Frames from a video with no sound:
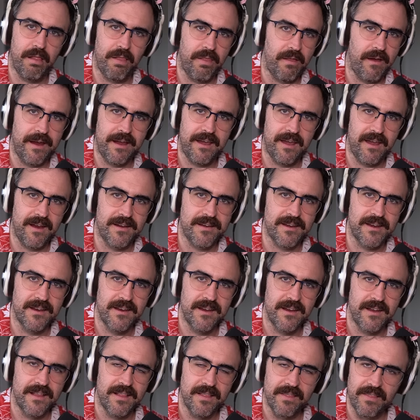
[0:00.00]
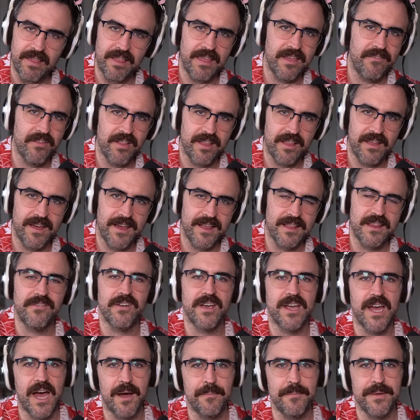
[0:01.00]
like it, leave a like, leave
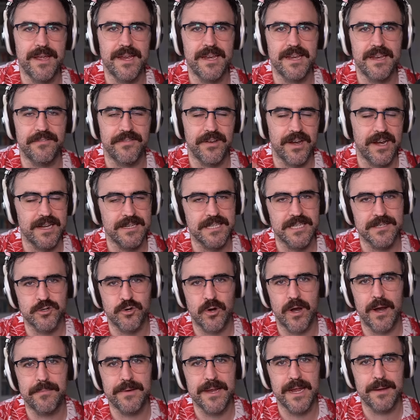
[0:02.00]
a comment. If you're not subscribed